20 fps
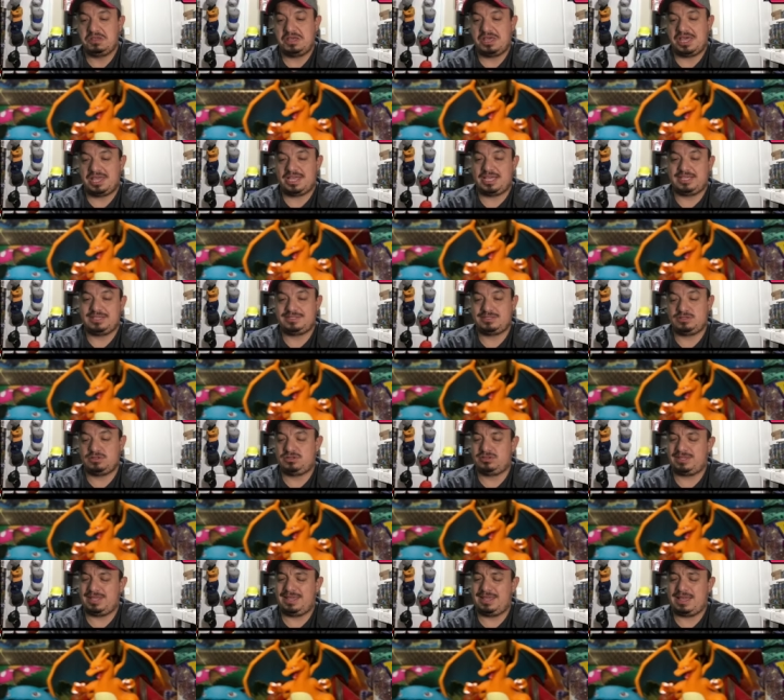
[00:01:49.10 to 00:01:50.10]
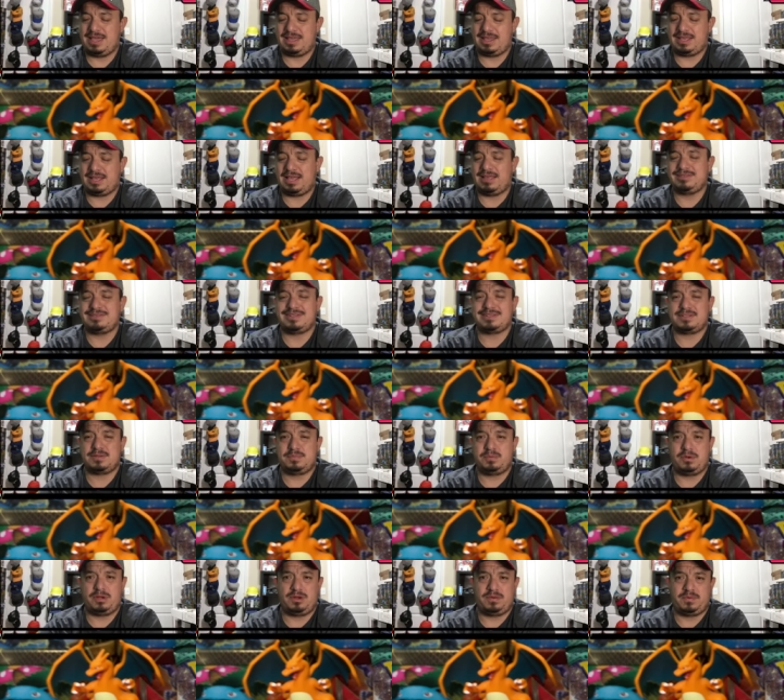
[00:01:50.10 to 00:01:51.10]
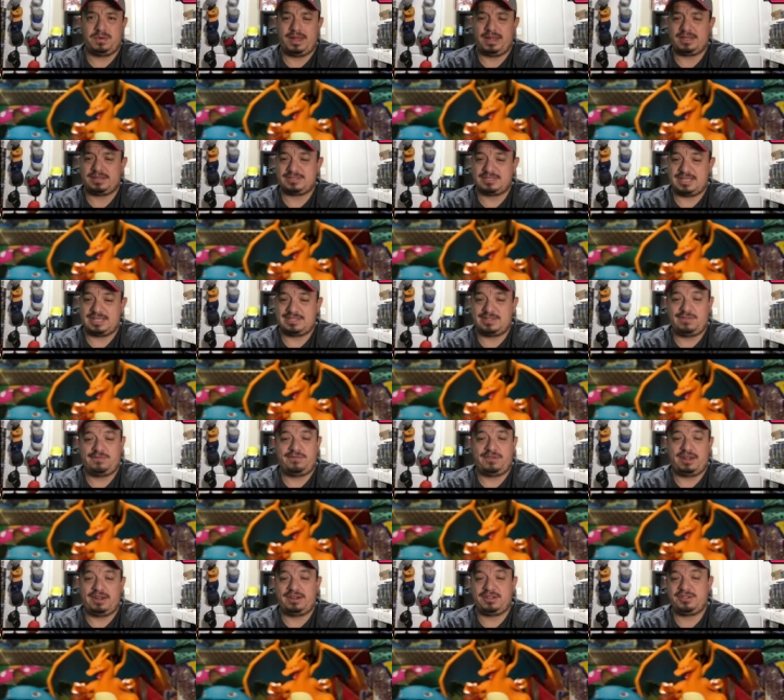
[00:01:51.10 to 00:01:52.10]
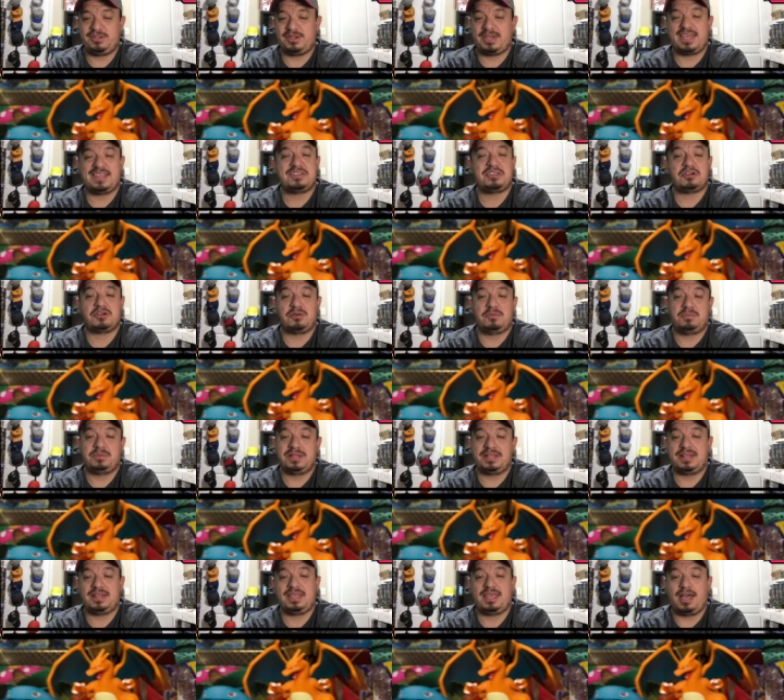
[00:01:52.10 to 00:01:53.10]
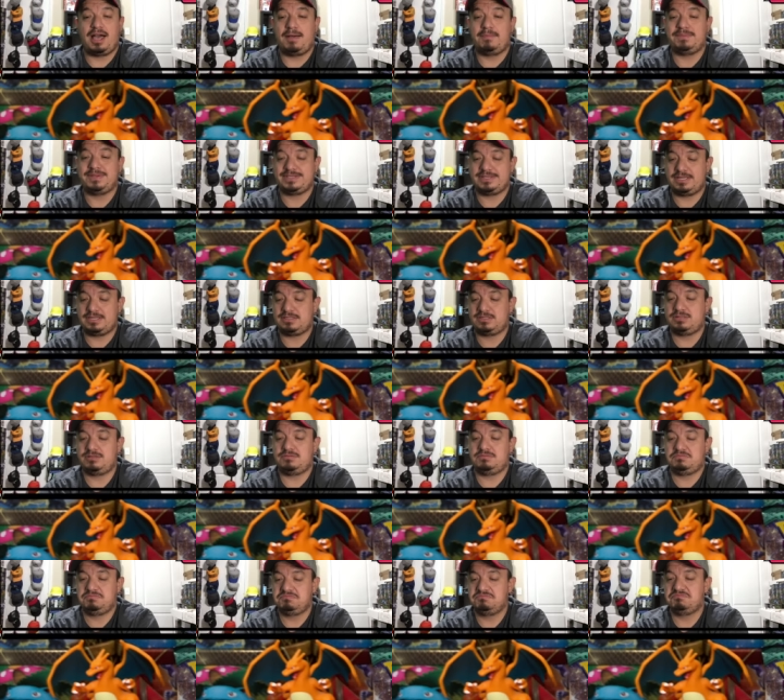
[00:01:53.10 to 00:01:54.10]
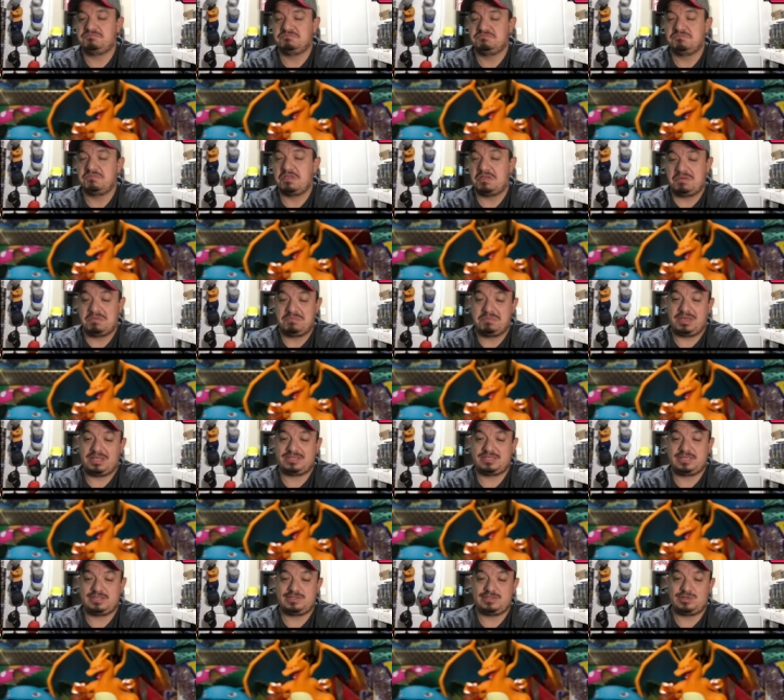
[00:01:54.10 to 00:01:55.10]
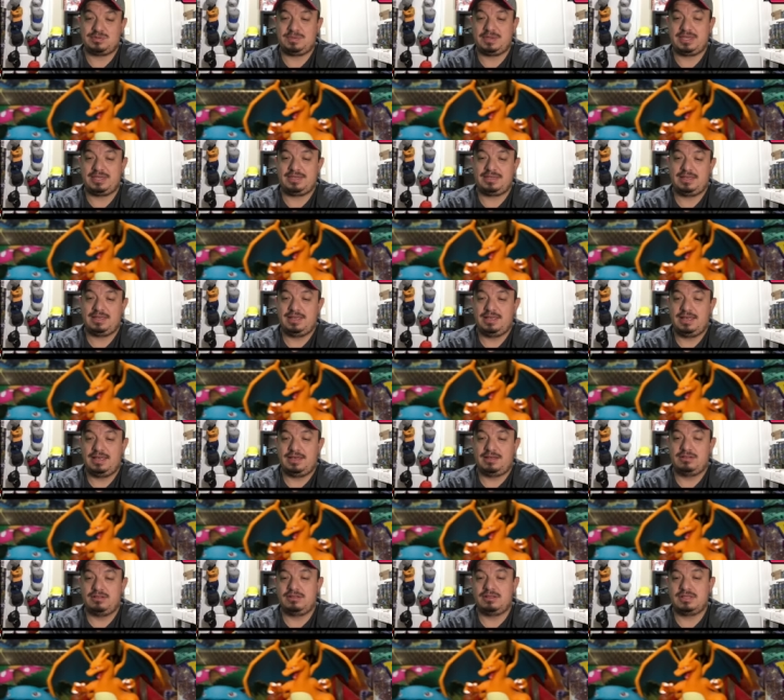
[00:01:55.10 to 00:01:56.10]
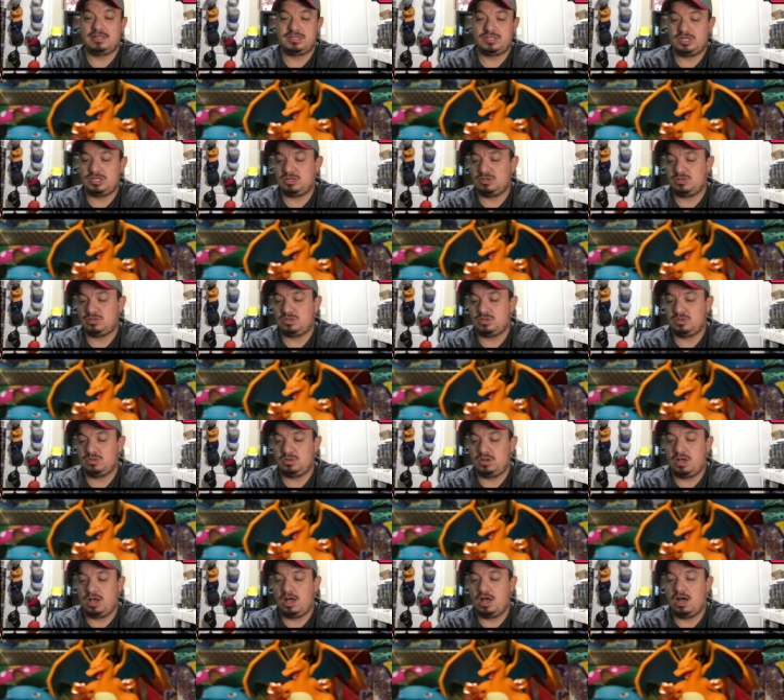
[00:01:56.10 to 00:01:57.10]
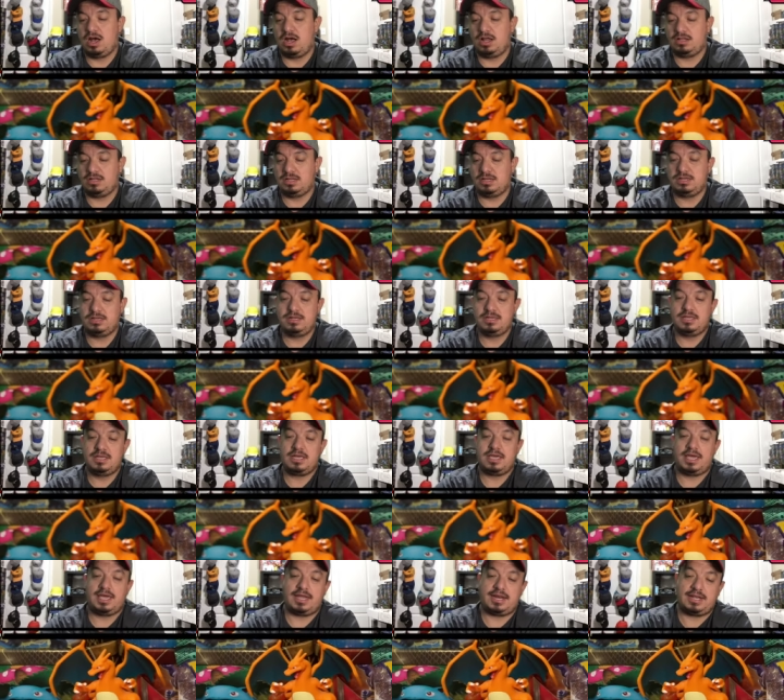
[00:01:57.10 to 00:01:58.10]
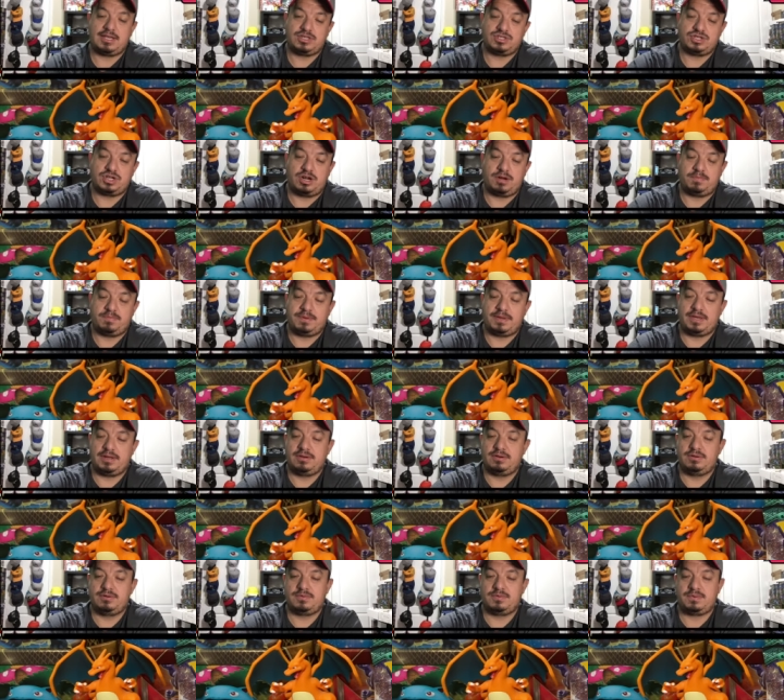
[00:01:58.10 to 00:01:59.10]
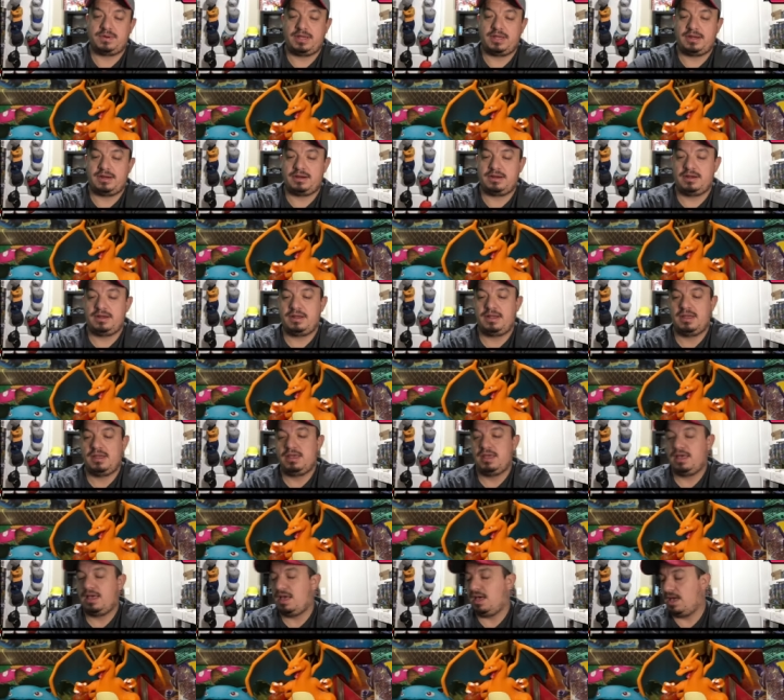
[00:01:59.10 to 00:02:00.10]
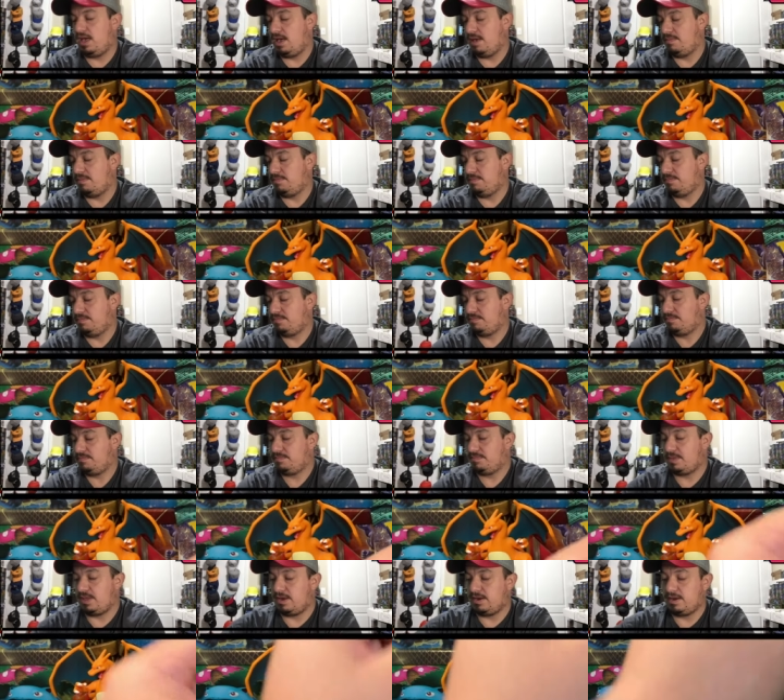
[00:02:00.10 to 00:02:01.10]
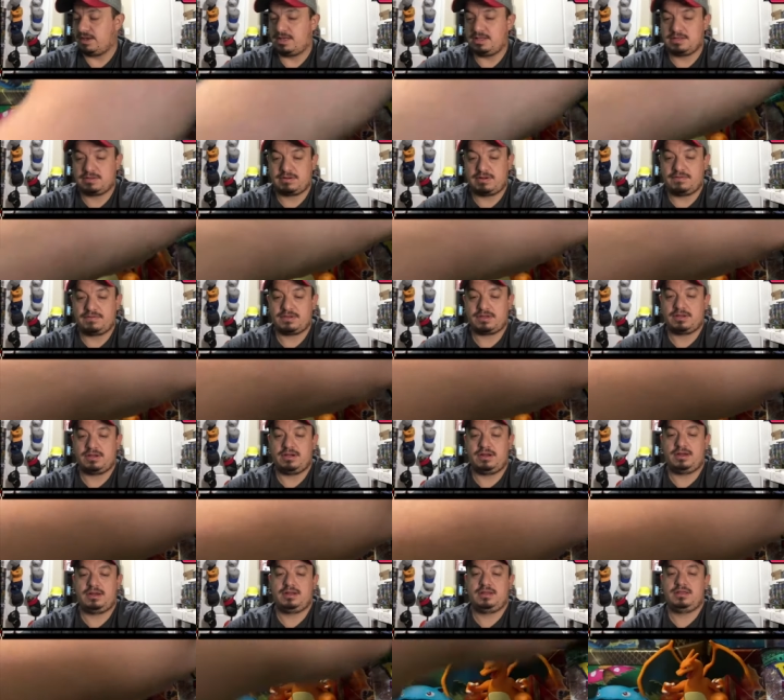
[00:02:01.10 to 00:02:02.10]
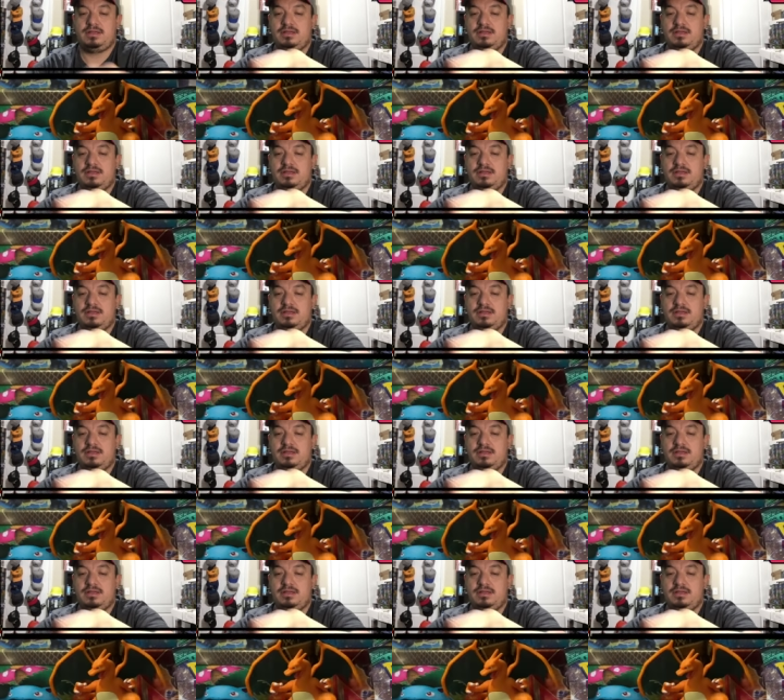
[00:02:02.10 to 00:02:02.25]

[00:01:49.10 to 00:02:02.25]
I guess, you know, that, that counts as a point, right? Because I said fire, you get the completely opposite, so makes sense to me. A Alolan Geodude, Holla, and a Sharpedo rare um, non-holographic card.